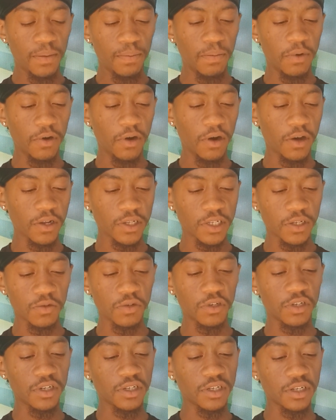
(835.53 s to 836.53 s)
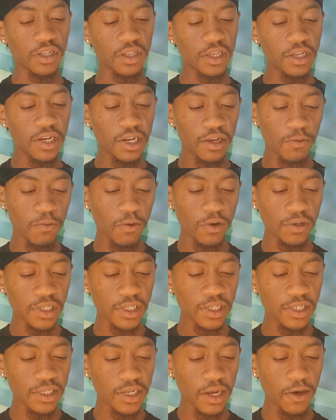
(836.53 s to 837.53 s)
but also just leading
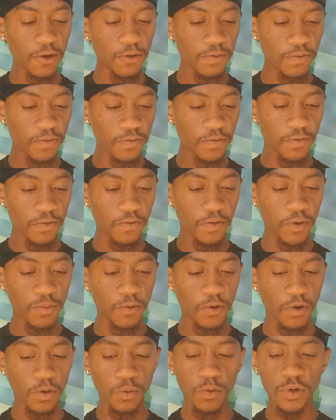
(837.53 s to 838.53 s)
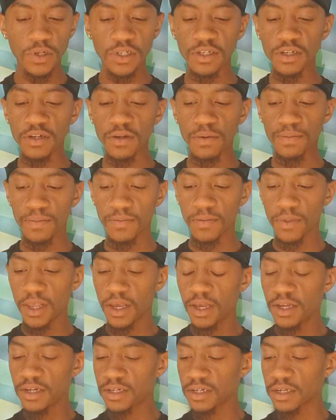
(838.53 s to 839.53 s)
oneself from more wisdom
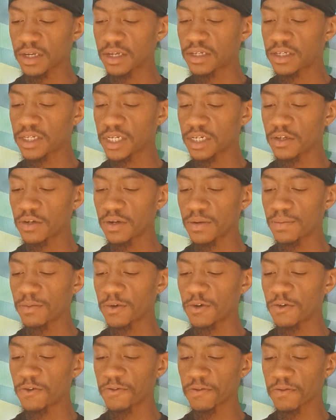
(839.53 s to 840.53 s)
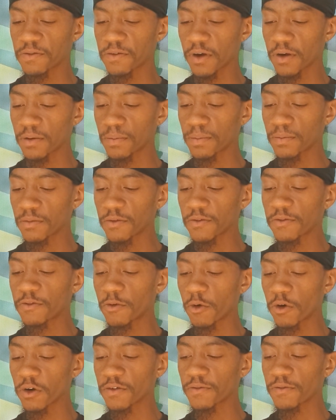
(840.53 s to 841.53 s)
to continue to move
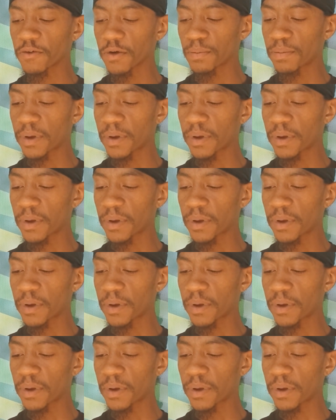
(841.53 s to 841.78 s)
forward from